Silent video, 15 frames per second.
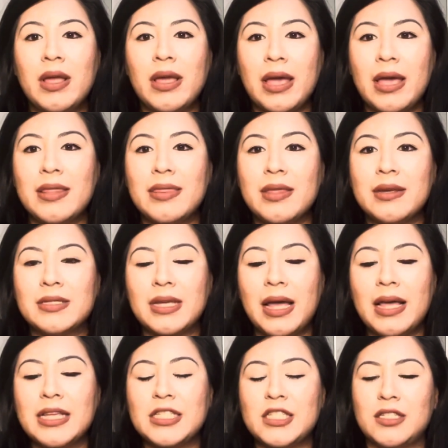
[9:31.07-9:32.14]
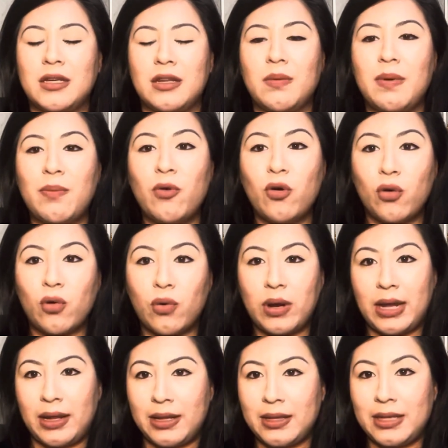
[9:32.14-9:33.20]
And the people who
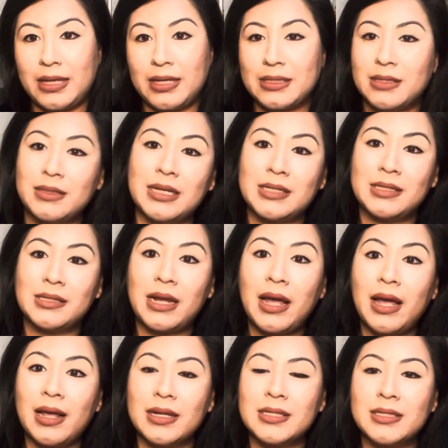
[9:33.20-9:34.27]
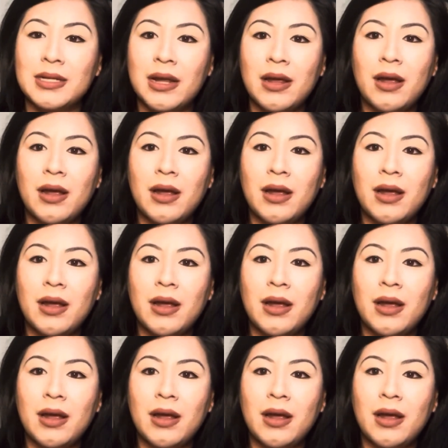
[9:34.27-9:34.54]
create this test